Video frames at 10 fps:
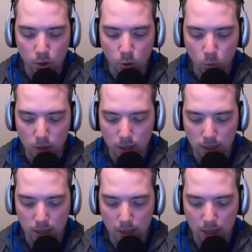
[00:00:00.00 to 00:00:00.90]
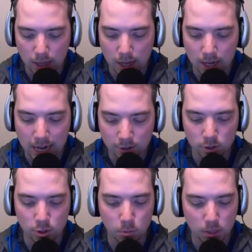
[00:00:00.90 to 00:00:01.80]
with the
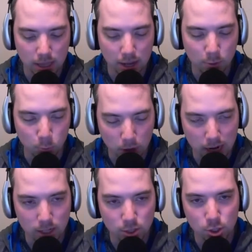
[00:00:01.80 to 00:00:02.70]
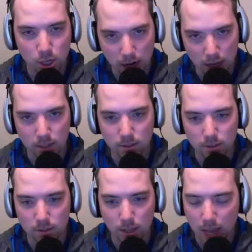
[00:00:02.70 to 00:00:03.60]
announcement that Ray
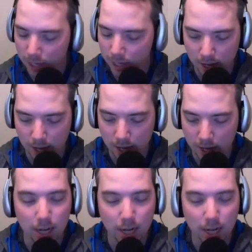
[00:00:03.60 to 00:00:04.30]
Jennings, a.k.a.